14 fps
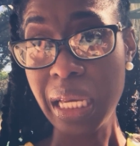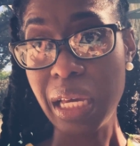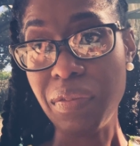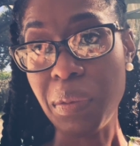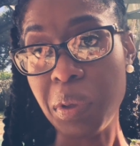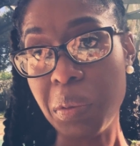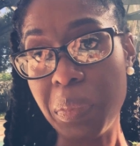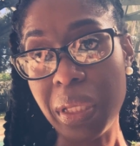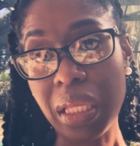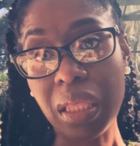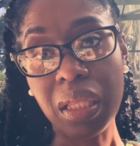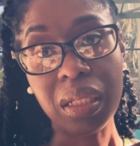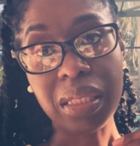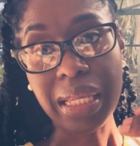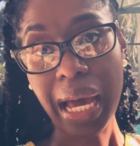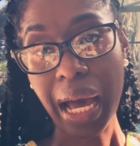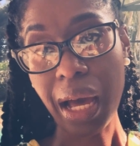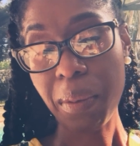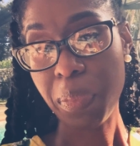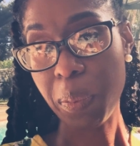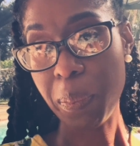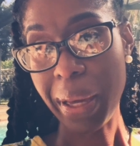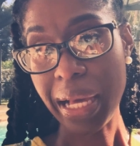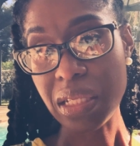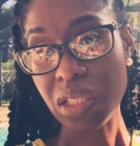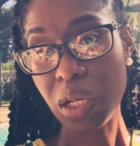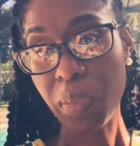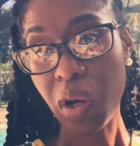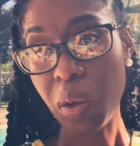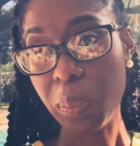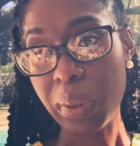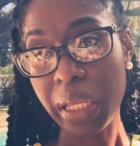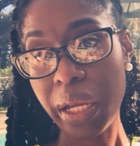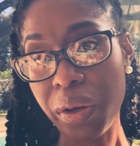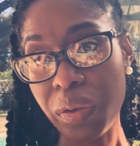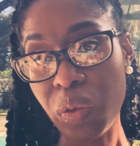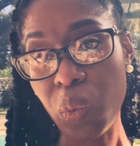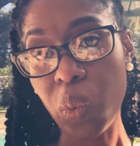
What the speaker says: If I'm going to be the top basketball player in the